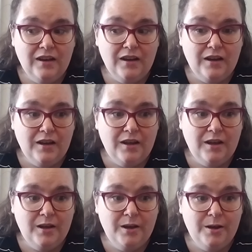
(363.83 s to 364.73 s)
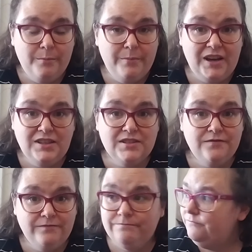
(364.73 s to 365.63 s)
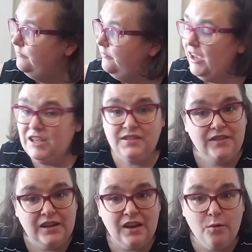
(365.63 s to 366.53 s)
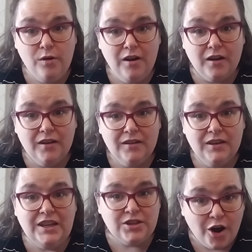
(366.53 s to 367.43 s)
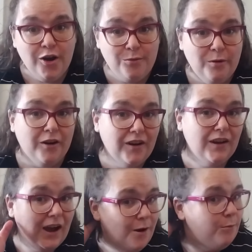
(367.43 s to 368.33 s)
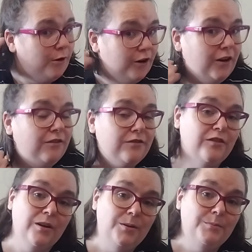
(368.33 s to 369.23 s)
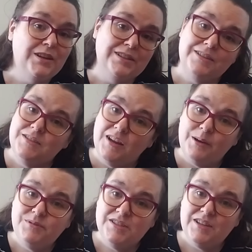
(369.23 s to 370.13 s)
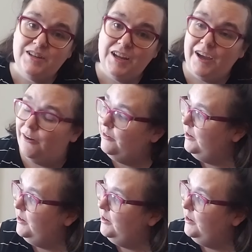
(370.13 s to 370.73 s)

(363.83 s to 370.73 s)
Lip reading: But it's fucking work. It's hard work. I work from sun up to sundown.